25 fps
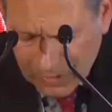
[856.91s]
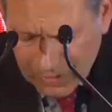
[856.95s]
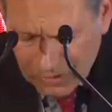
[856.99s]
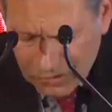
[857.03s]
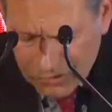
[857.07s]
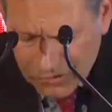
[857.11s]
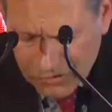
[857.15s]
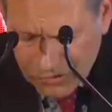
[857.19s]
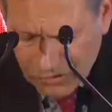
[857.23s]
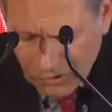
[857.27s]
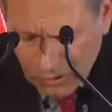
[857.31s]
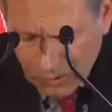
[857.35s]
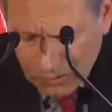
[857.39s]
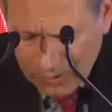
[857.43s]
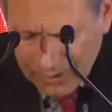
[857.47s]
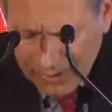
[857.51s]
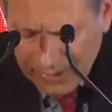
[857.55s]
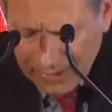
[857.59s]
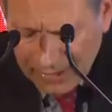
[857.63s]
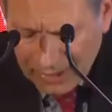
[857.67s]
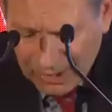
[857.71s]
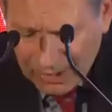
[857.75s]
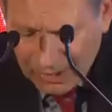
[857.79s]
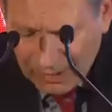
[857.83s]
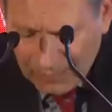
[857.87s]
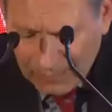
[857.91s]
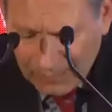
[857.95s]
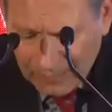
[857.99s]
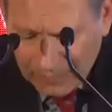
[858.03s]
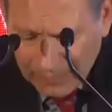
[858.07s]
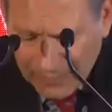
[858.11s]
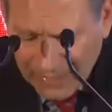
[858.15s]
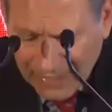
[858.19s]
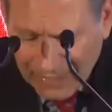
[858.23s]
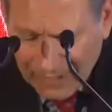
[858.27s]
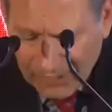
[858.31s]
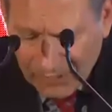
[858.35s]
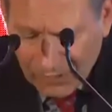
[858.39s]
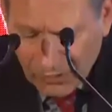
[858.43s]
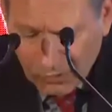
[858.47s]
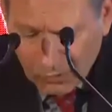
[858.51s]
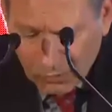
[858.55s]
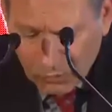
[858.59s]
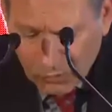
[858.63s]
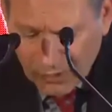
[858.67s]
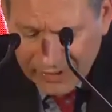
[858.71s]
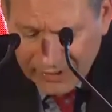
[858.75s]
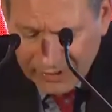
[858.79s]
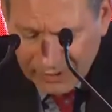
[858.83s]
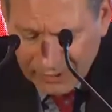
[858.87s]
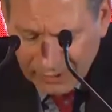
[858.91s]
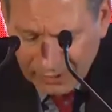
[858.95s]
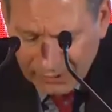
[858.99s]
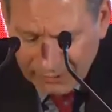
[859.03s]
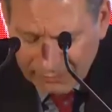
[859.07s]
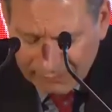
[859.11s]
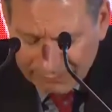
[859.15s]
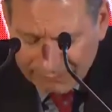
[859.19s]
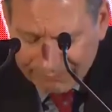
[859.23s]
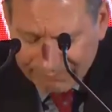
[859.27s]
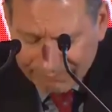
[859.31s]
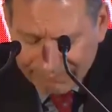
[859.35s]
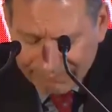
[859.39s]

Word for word: so that um, the real